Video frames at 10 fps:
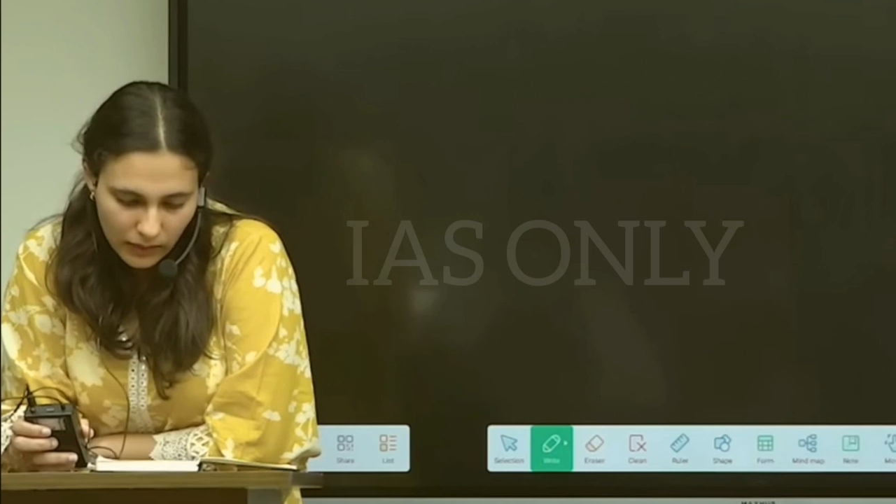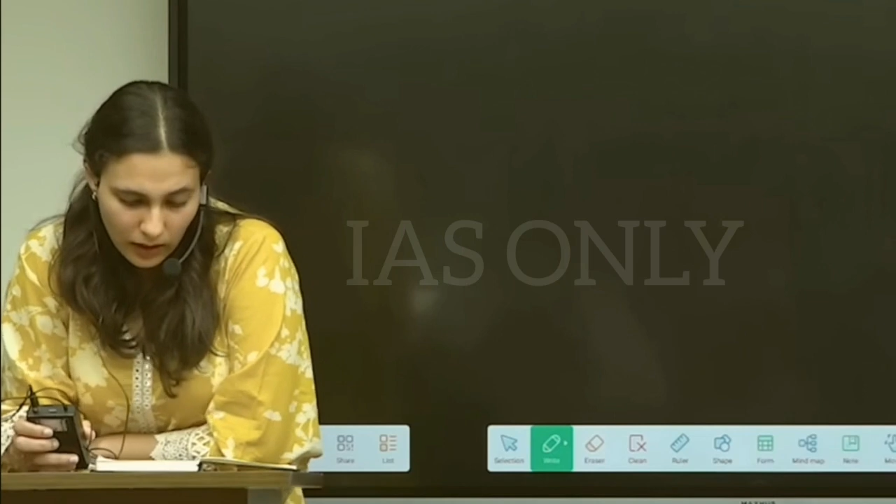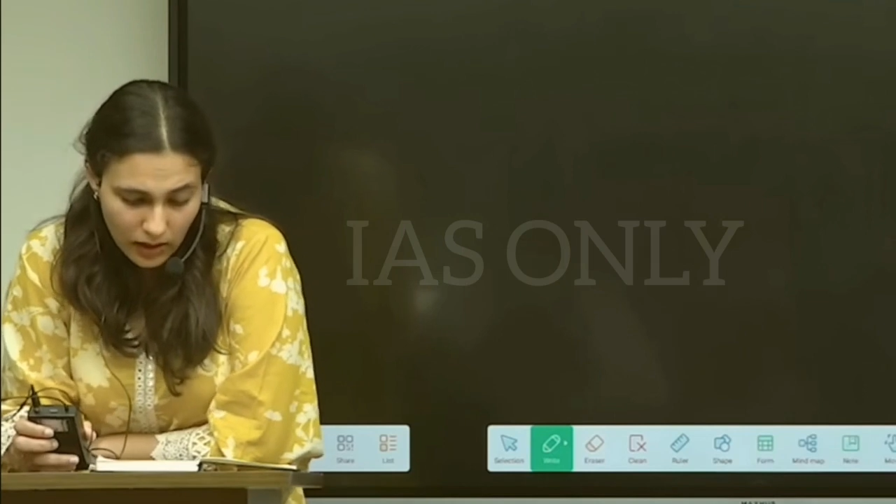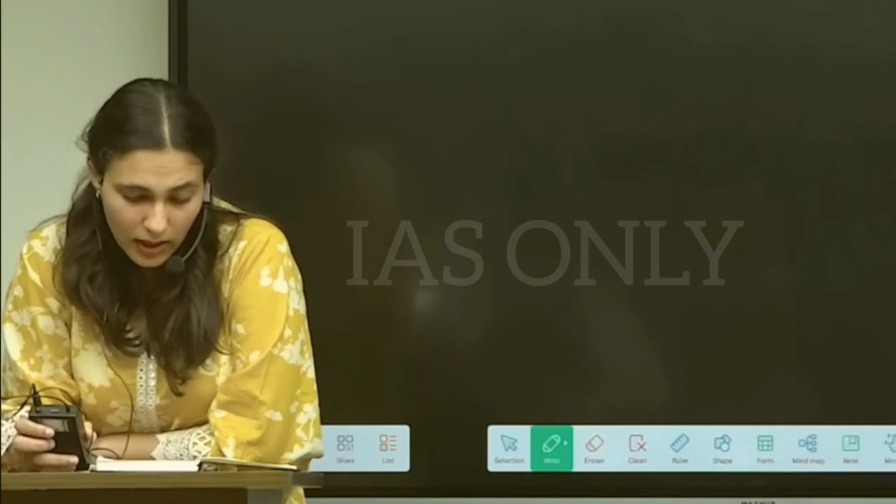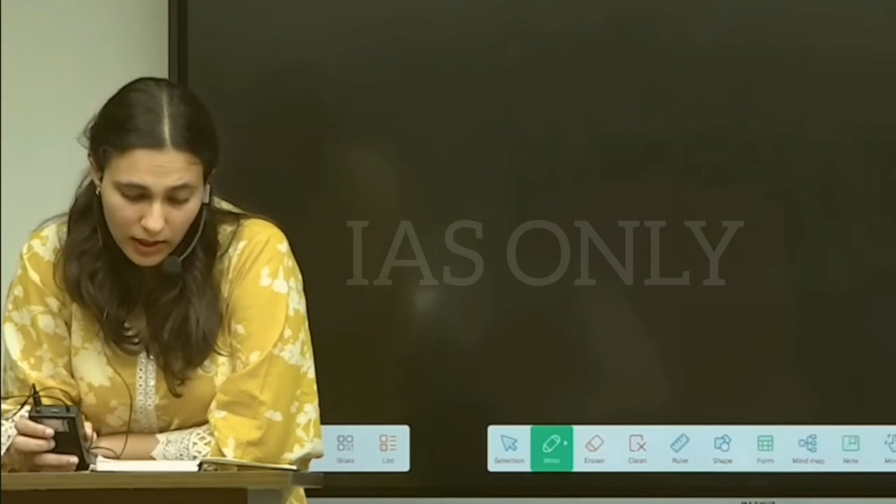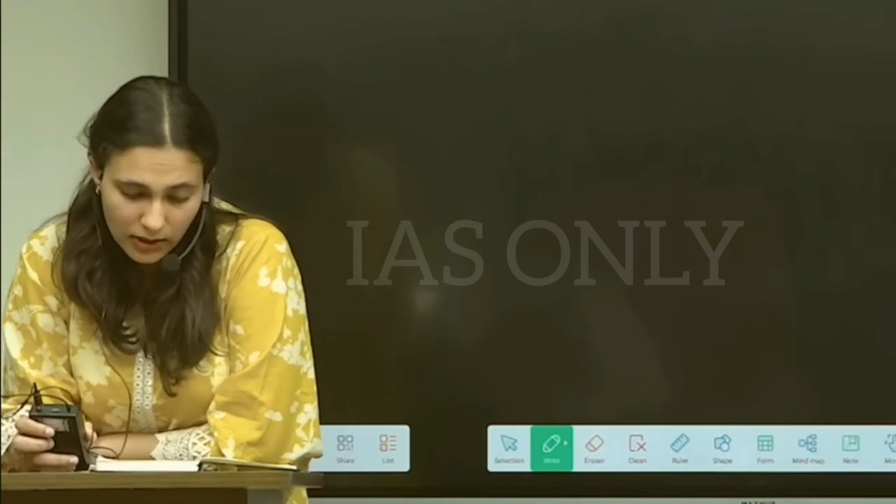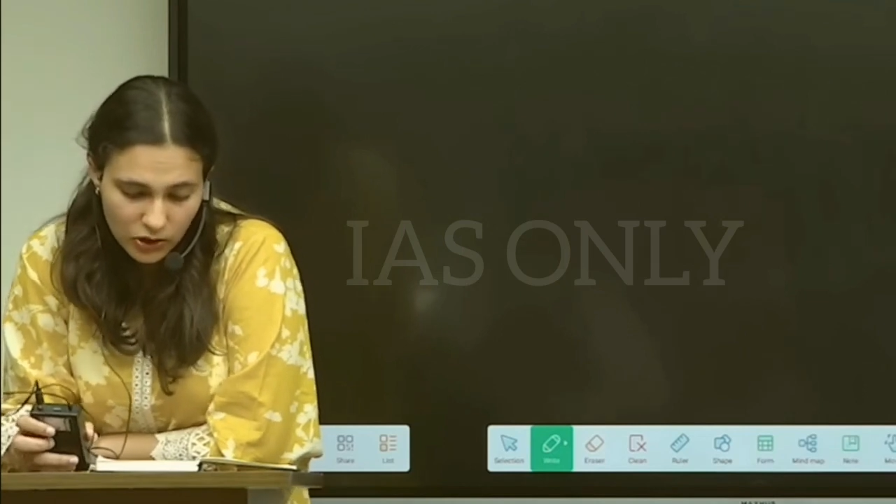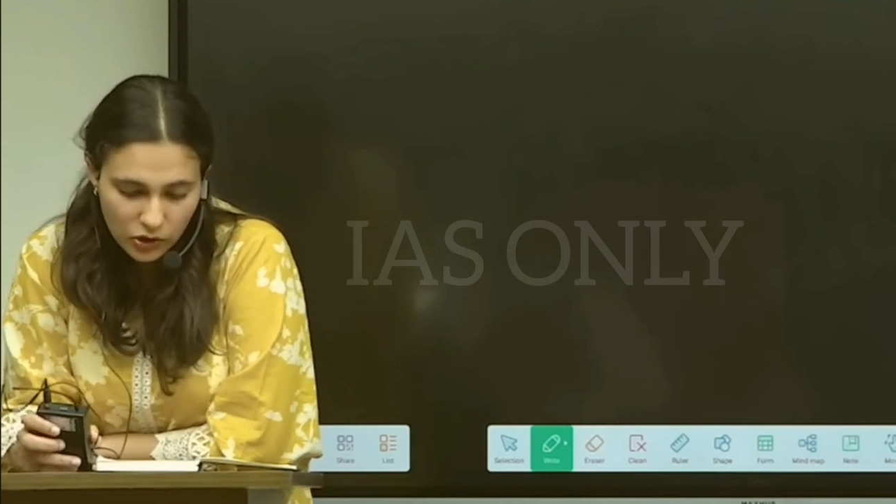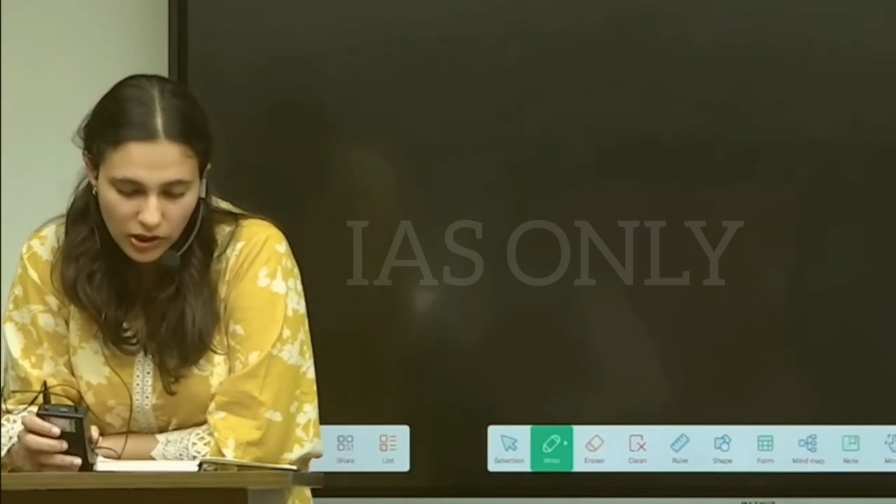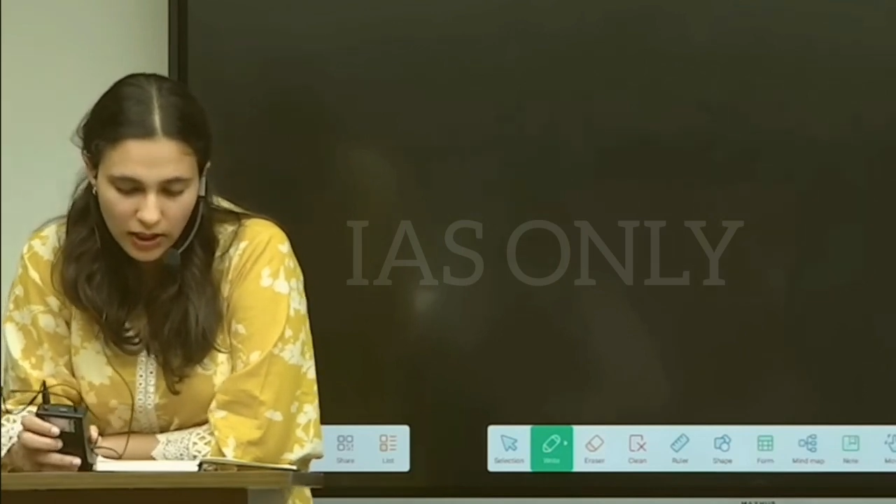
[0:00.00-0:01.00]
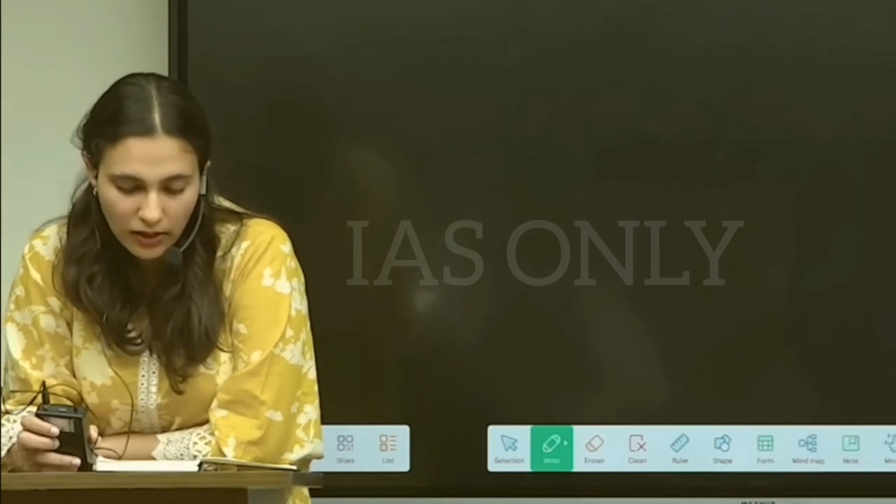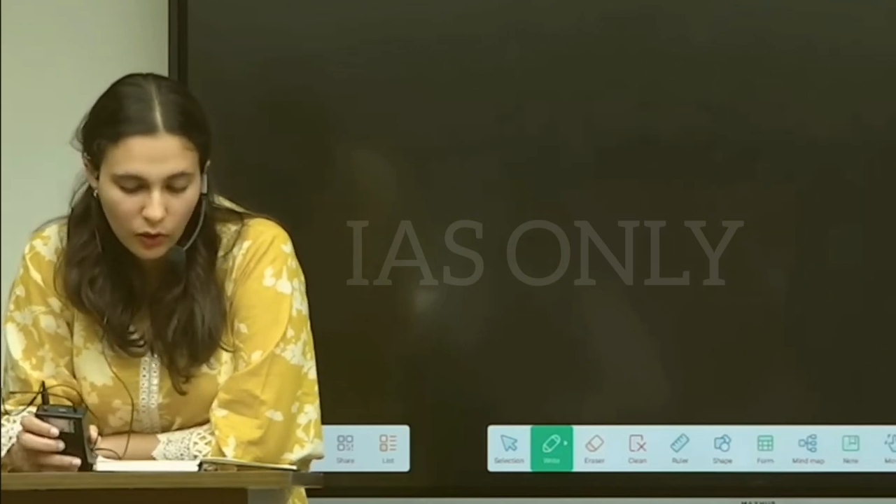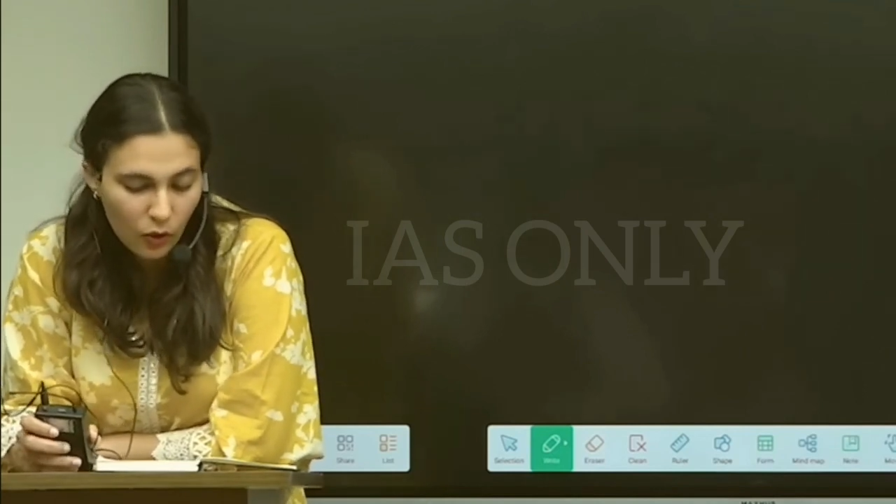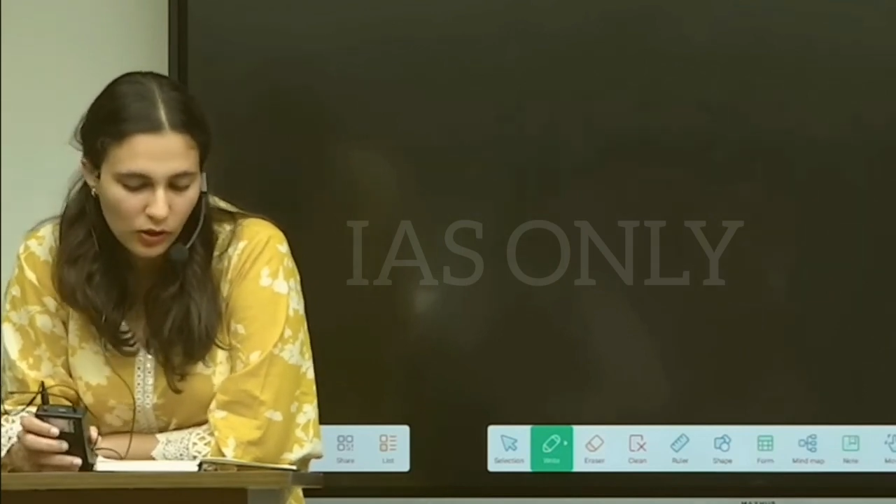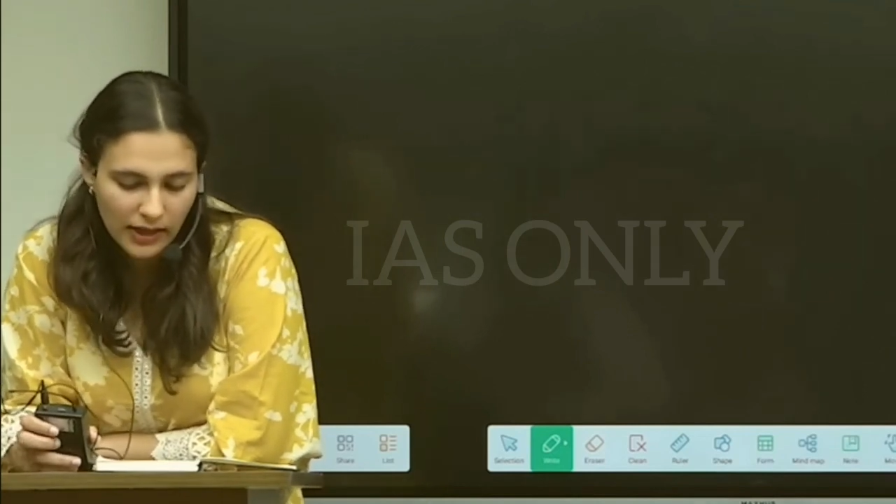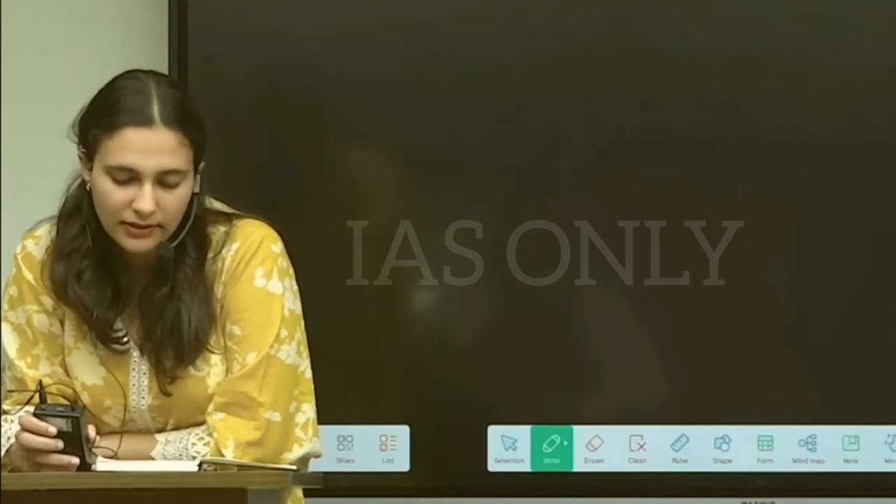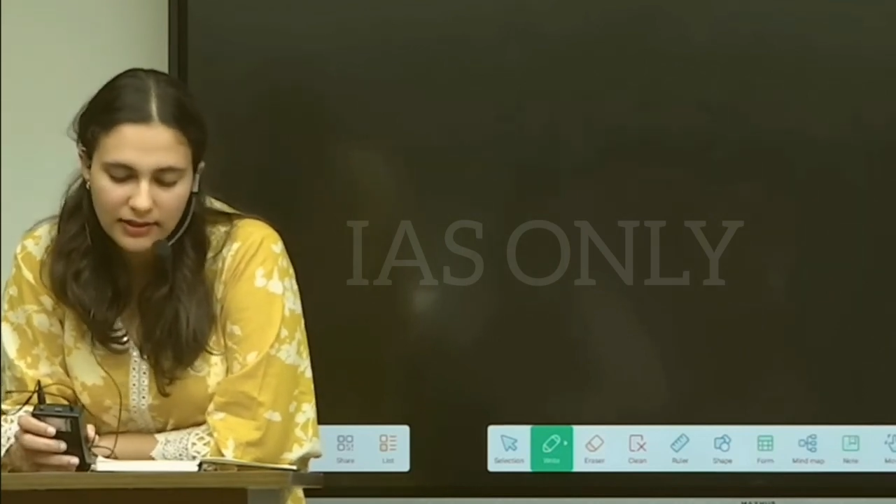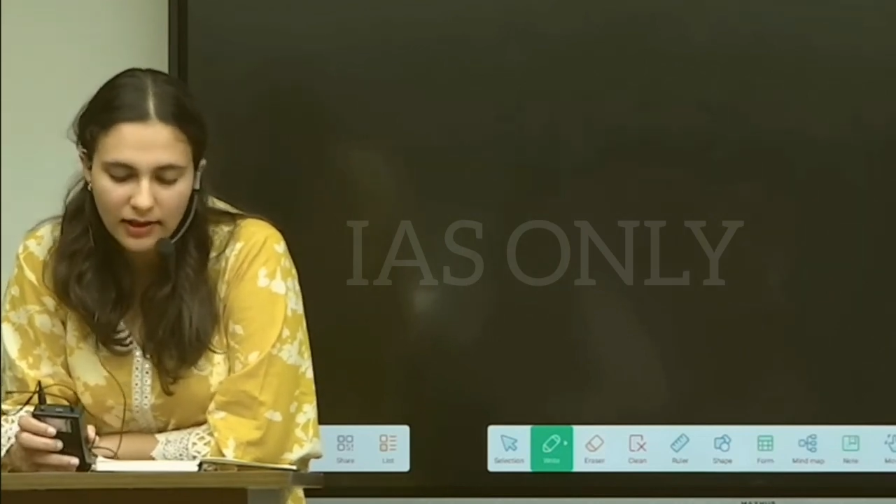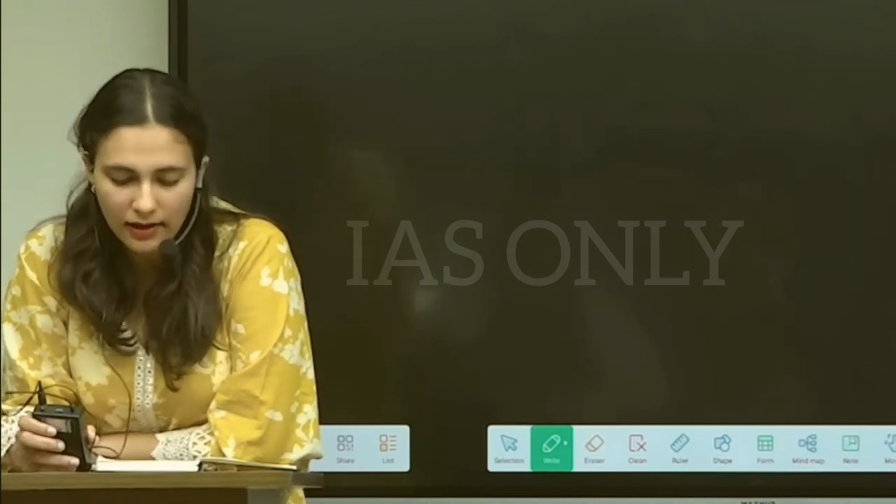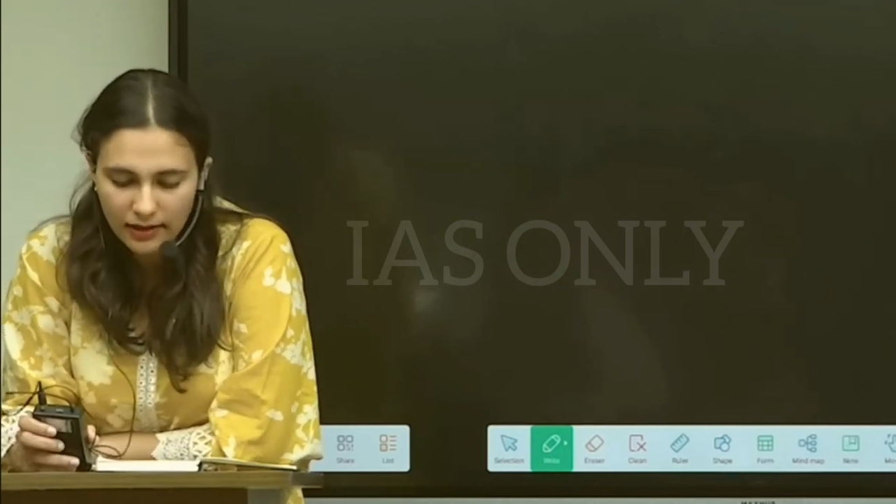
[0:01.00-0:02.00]
history, old
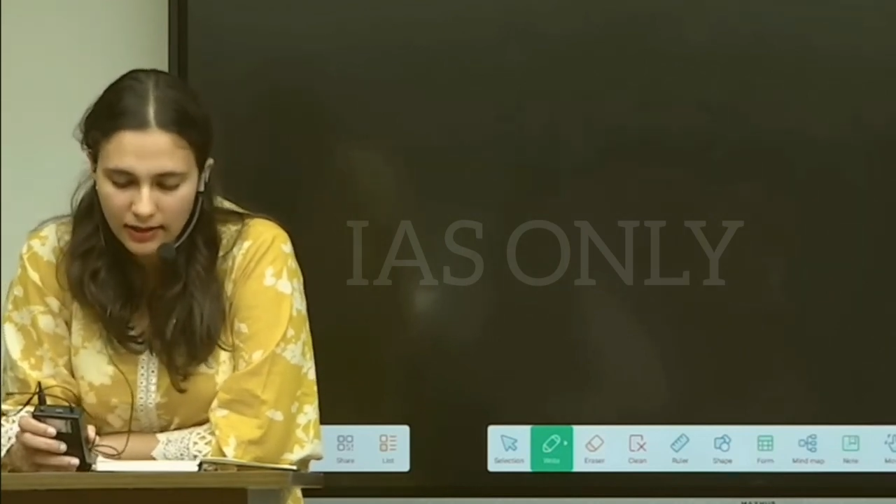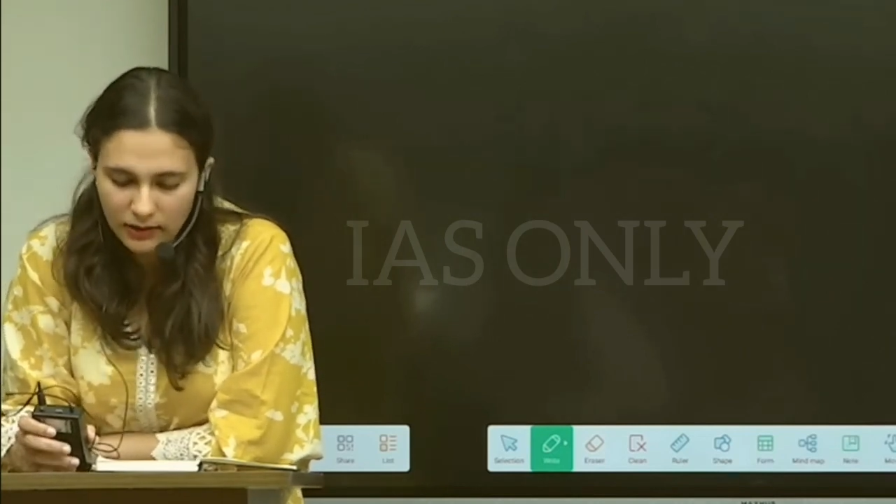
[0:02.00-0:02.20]
NCRT